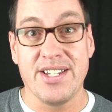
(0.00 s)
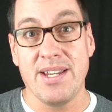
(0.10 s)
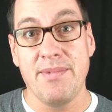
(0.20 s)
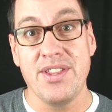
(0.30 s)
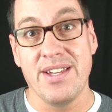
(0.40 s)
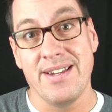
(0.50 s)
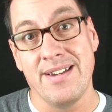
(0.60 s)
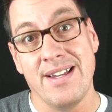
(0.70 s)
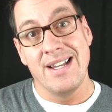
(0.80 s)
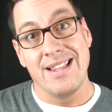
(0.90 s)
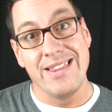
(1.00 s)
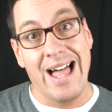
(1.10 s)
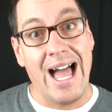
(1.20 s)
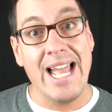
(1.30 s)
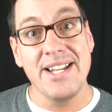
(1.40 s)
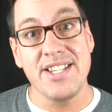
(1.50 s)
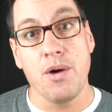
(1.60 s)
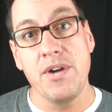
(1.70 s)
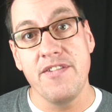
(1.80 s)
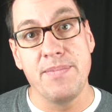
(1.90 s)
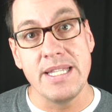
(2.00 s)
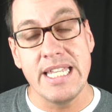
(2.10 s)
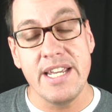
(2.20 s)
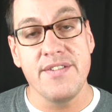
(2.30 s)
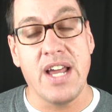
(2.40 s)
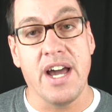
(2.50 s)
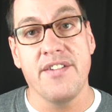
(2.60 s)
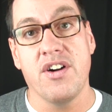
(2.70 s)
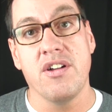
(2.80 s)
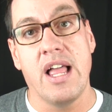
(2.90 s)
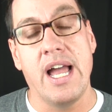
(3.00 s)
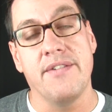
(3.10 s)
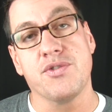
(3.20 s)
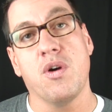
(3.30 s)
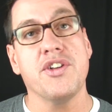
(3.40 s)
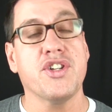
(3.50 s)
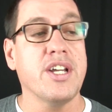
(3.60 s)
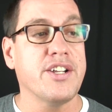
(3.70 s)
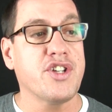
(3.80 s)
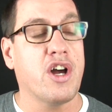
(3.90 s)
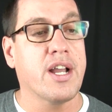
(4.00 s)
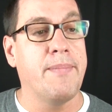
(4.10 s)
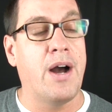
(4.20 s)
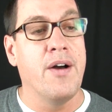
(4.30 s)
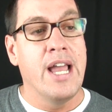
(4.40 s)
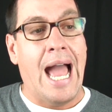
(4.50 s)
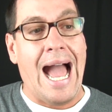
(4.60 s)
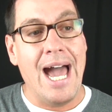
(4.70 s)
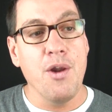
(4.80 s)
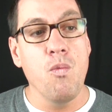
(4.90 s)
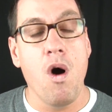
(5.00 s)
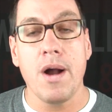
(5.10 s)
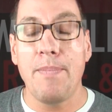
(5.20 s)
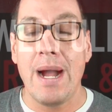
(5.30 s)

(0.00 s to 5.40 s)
and some of the lies that we've believed out of our lives. We're also going to talk about how to walk